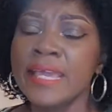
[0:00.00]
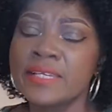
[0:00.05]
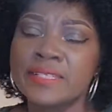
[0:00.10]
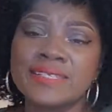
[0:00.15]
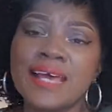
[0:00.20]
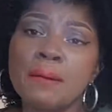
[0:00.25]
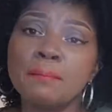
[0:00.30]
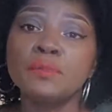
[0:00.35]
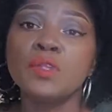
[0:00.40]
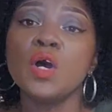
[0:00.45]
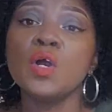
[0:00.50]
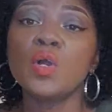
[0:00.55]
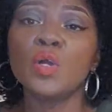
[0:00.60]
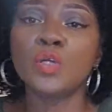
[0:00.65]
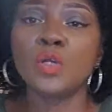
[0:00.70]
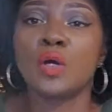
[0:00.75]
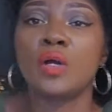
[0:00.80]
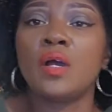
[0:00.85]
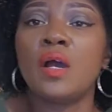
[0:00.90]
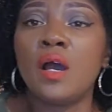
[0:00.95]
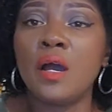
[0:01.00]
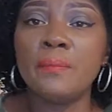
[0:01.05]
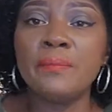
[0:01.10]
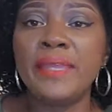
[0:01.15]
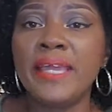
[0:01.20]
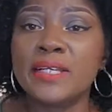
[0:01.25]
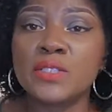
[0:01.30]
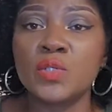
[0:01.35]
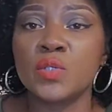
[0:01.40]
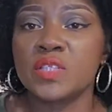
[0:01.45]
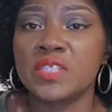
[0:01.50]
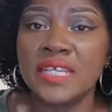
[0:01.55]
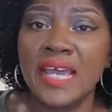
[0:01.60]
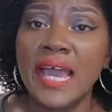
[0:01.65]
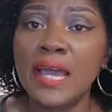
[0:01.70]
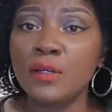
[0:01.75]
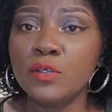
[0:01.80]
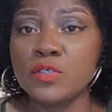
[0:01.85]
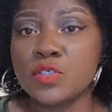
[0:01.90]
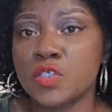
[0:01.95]
So I'm not gonna come here to
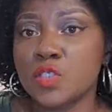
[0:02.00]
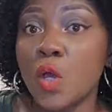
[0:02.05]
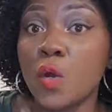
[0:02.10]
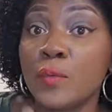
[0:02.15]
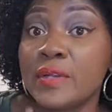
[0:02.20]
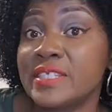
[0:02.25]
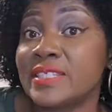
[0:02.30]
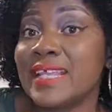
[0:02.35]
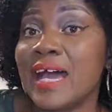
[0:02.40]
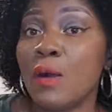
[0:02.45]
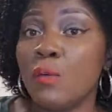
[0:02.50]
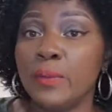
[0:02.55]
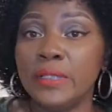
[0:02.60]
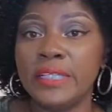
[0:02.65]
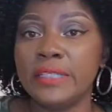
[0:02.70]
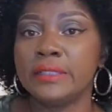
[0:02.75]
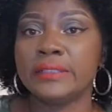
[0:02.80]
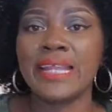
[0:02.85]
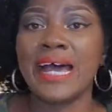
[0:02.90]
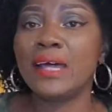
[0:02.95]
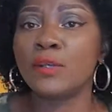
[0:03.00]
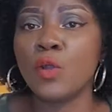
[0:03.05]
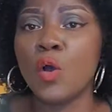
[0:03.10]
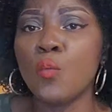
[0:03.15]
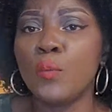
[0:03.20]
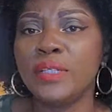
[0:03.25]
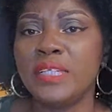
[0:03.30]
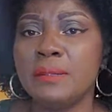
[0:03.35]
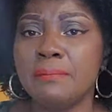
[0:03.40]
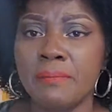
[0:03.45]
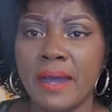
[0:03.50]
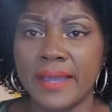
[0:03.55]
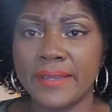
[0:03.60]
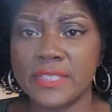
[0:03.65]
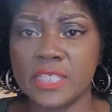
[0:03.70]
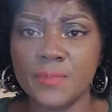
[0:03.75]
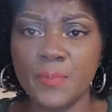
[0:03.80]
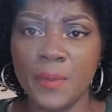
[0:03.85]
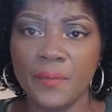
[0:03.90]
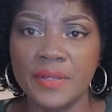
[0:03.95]
tell you stories that are not within my
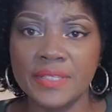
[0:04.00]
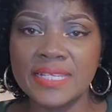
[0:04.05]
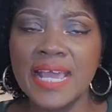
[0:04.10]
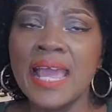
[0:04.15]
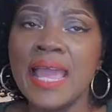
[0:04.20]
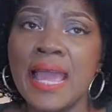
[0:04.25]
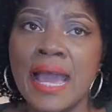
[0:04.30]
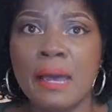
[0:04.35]
experience.